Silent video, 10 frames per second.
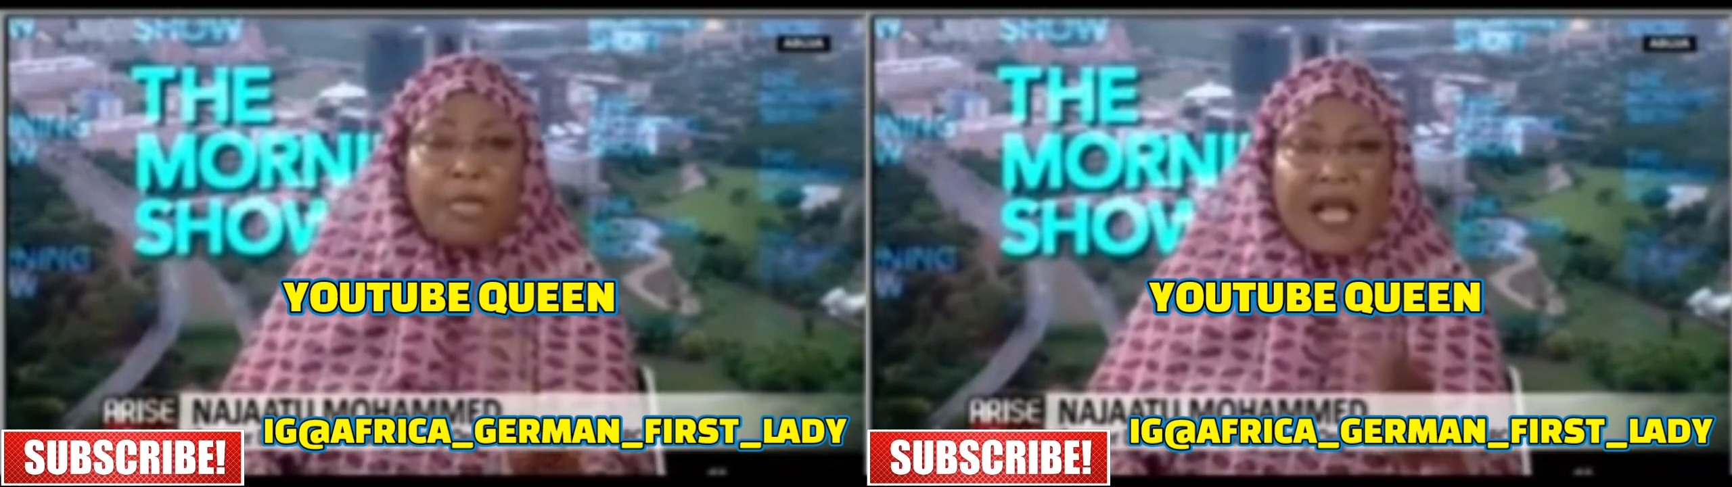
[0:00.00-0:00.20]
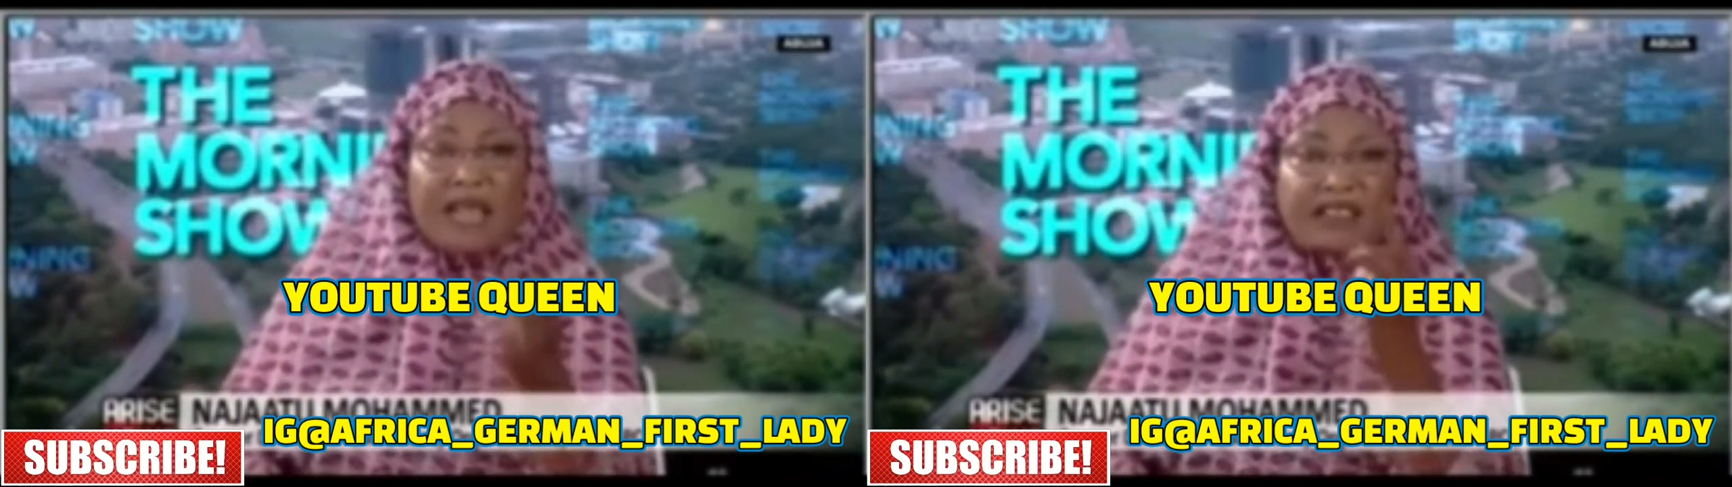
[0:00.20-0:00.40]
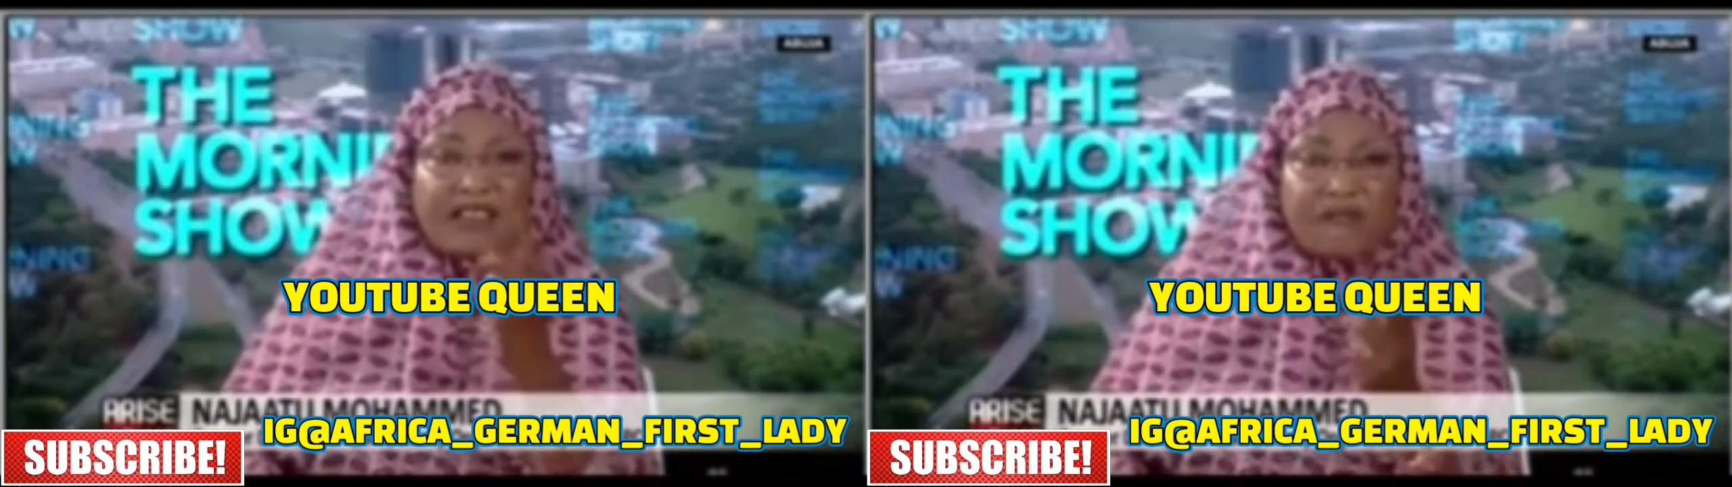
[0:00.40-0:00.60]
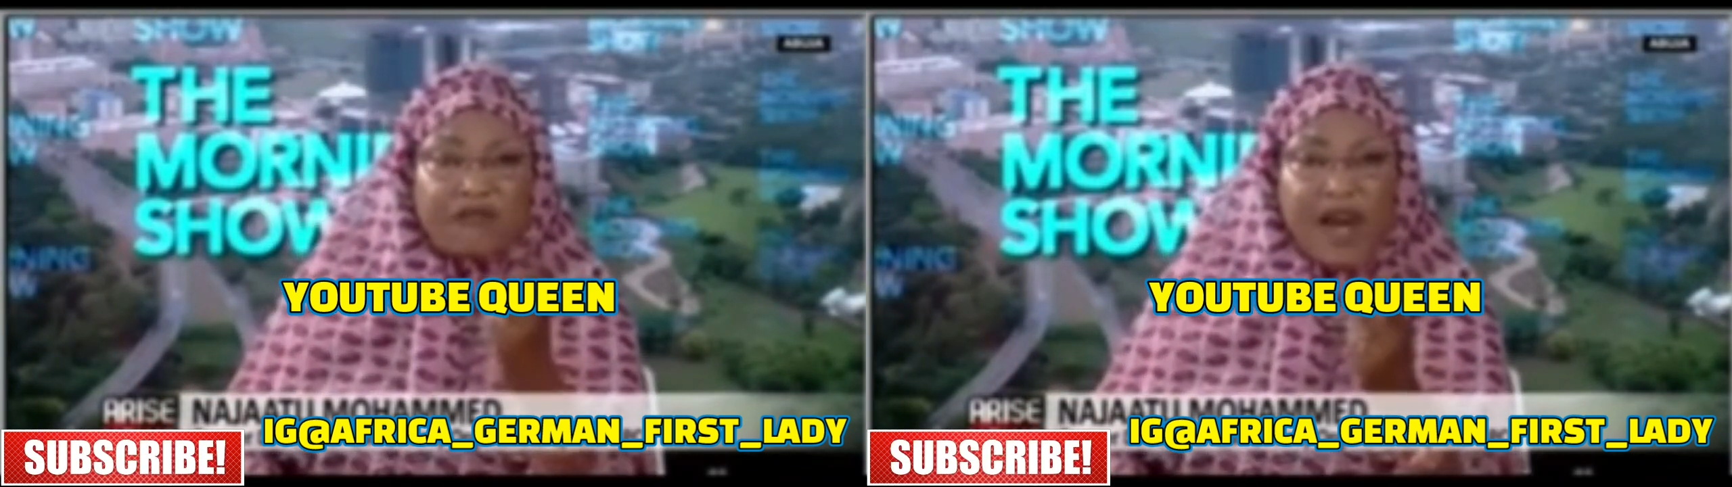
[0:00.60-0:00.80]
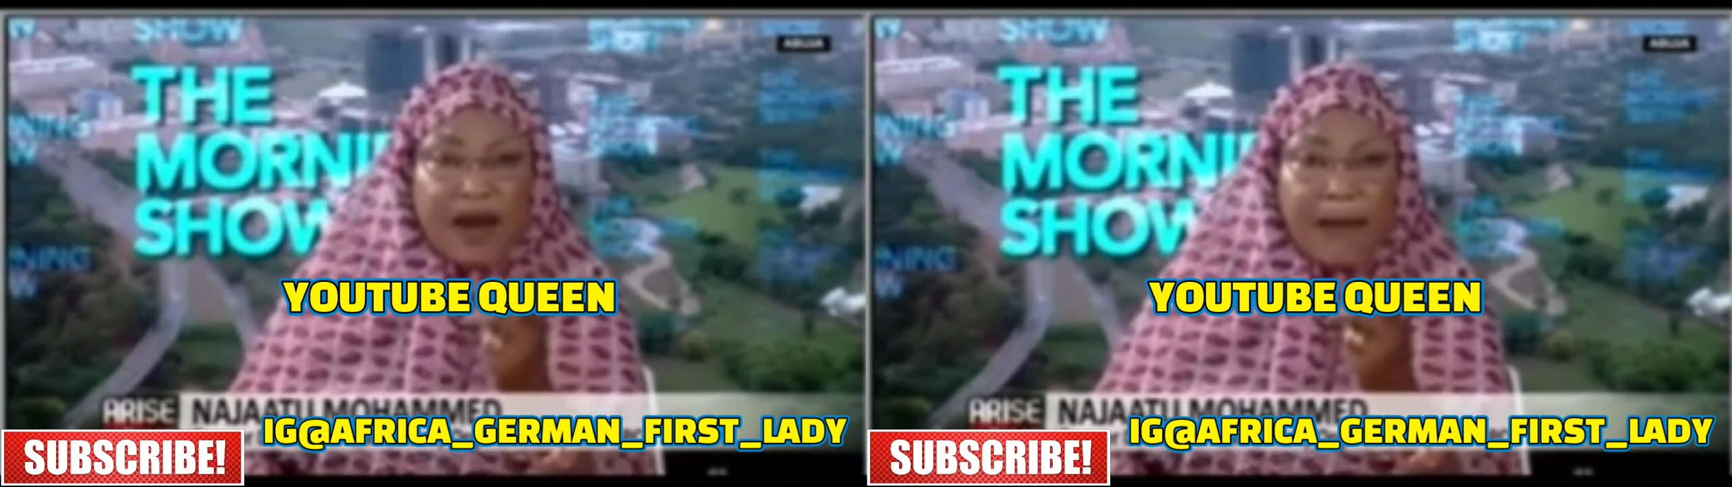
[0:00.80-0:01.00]
In
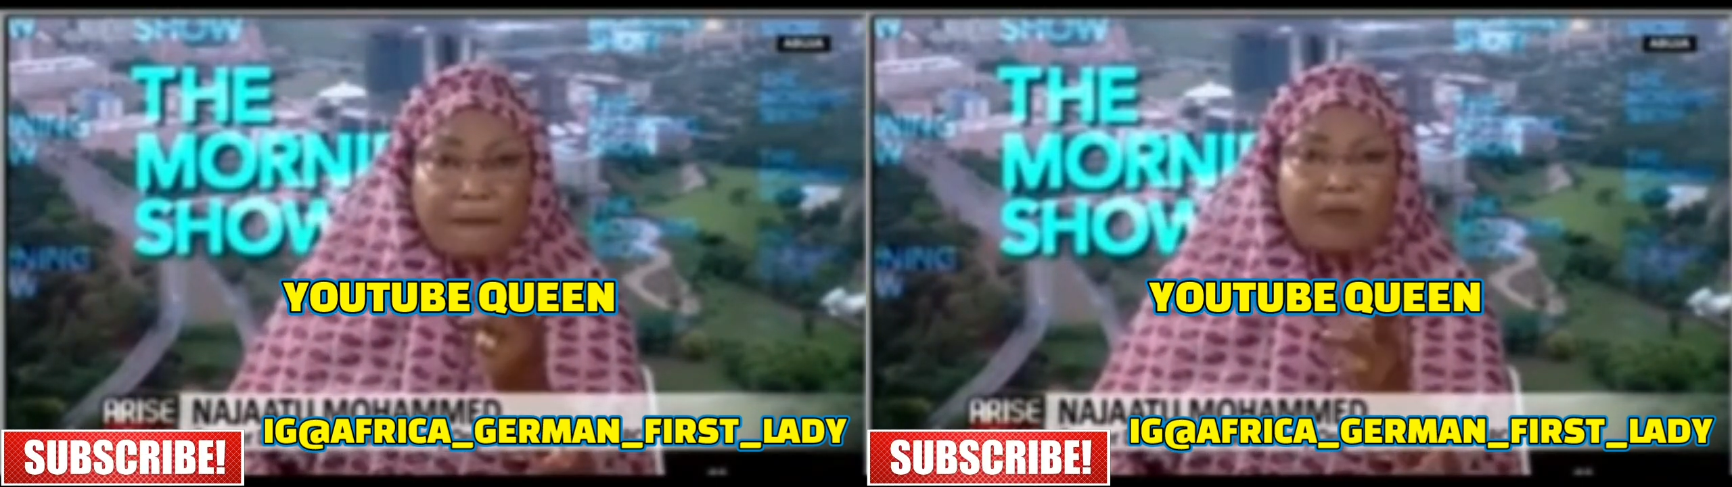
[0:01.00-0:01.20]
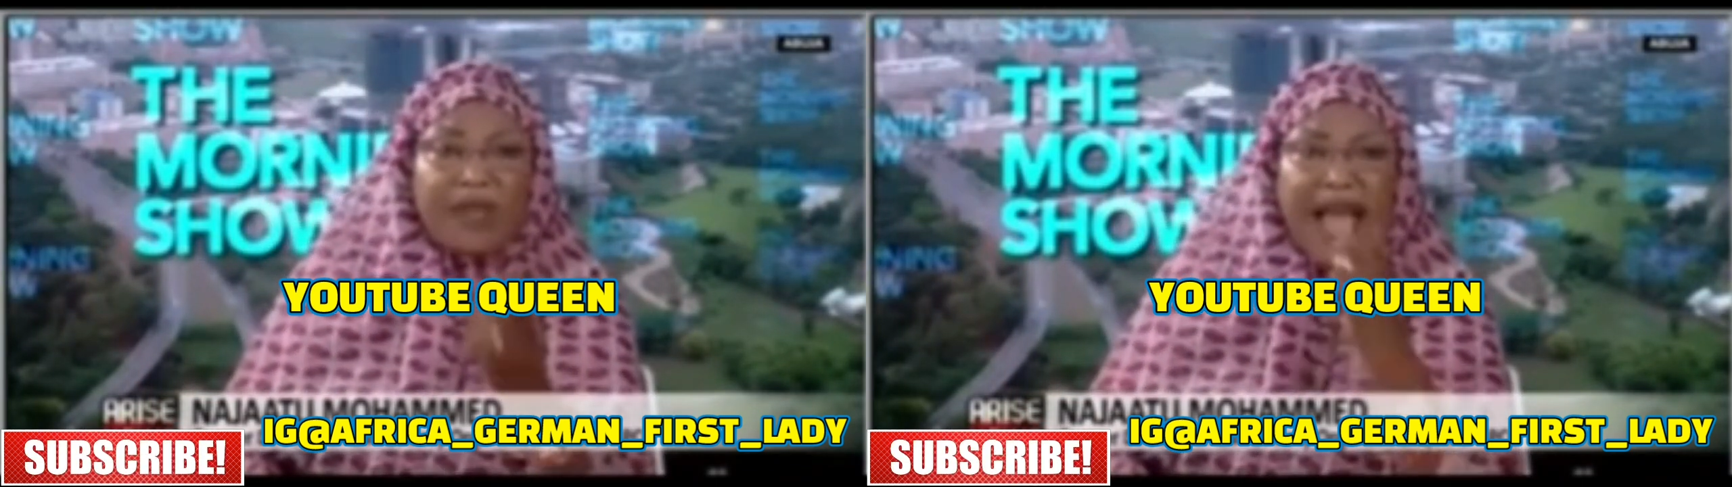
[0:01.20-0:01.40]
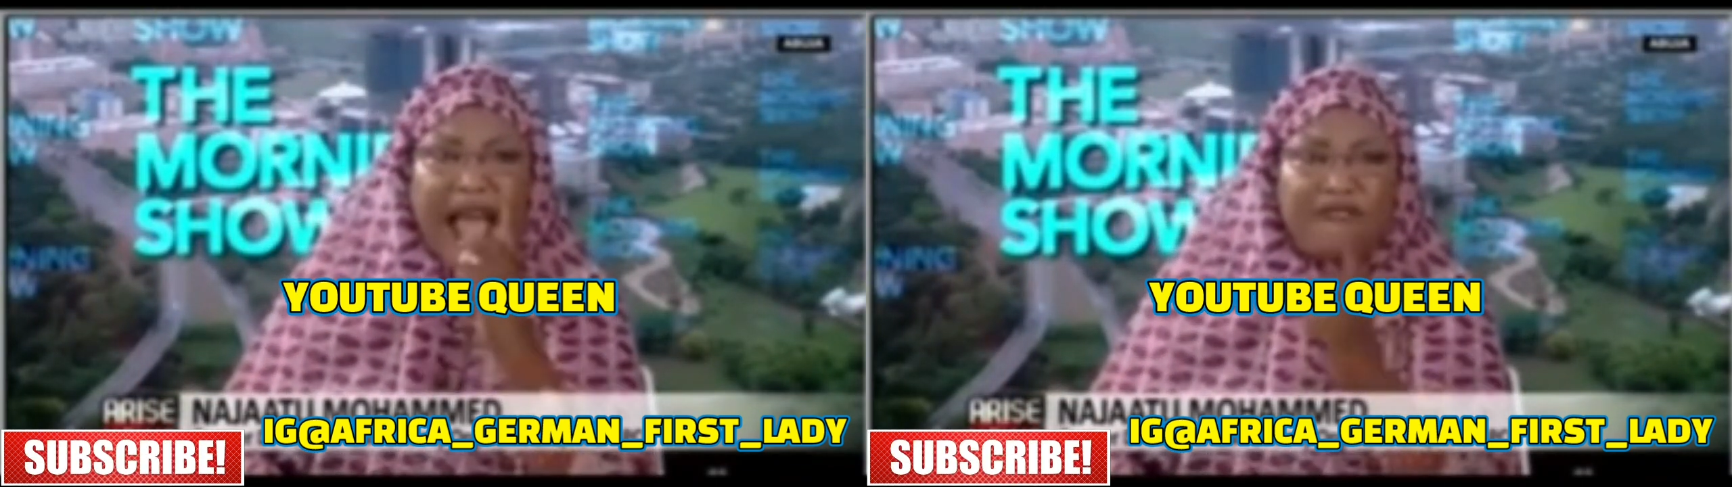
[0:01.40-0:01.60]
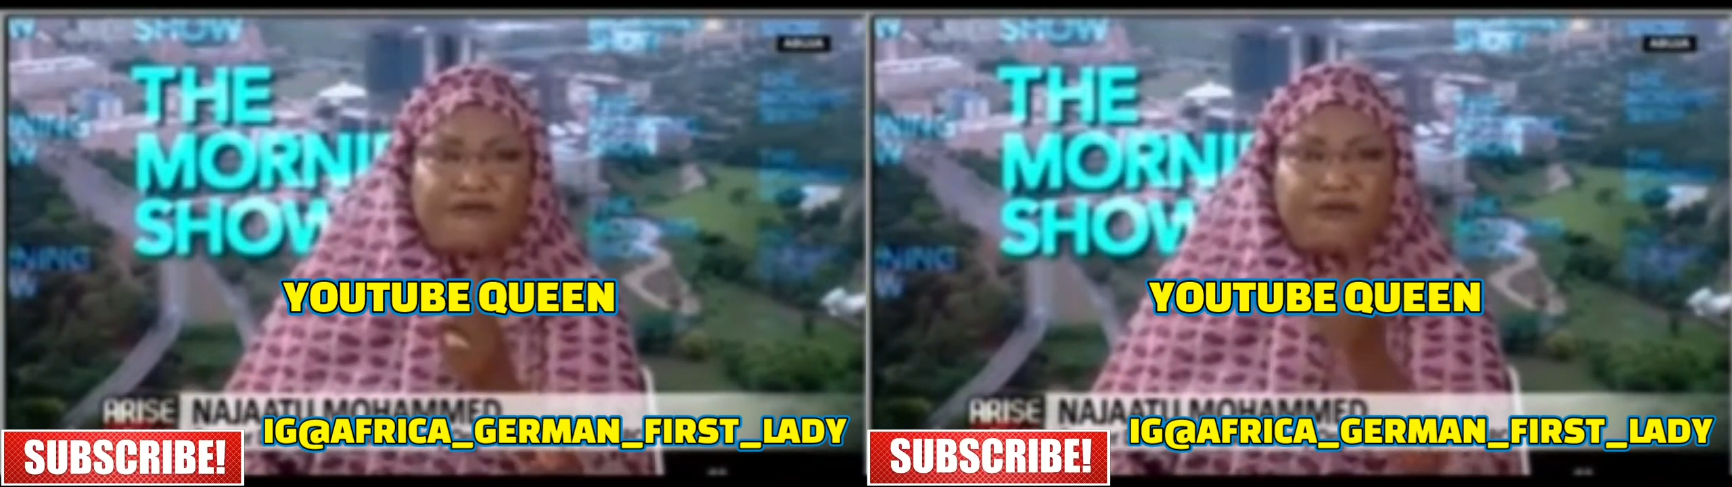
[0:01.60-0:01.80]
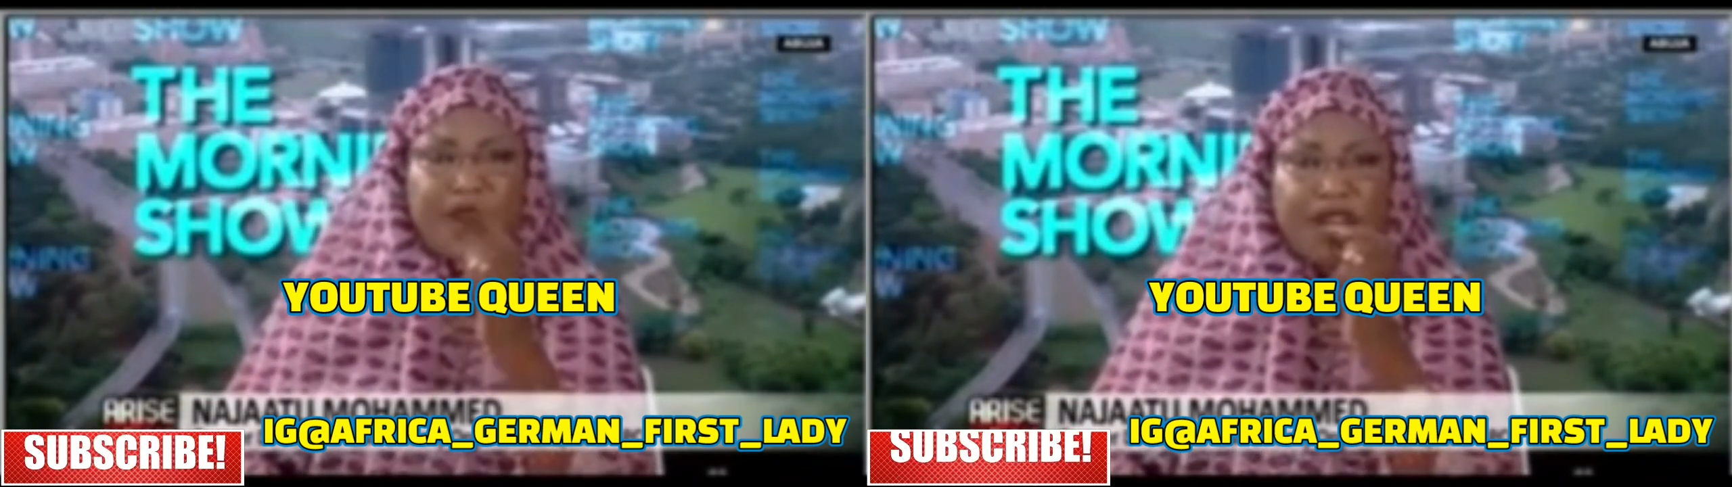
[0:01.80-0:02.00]
Zamfara,
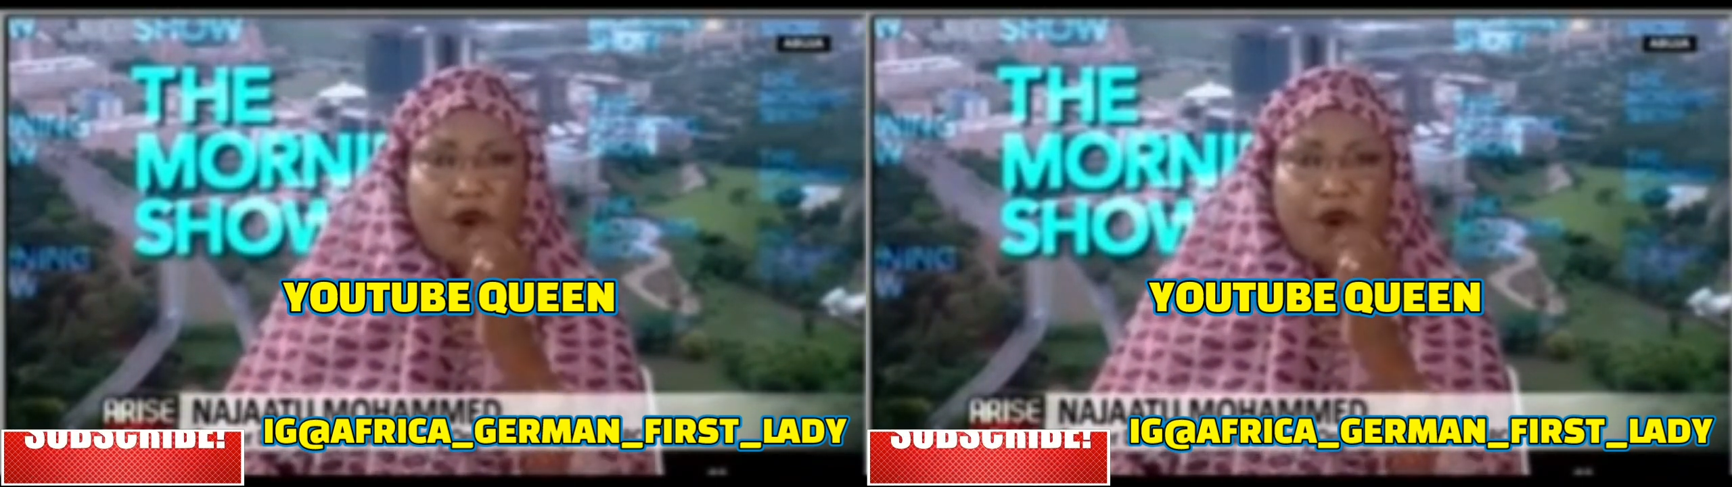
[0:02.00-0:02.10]
every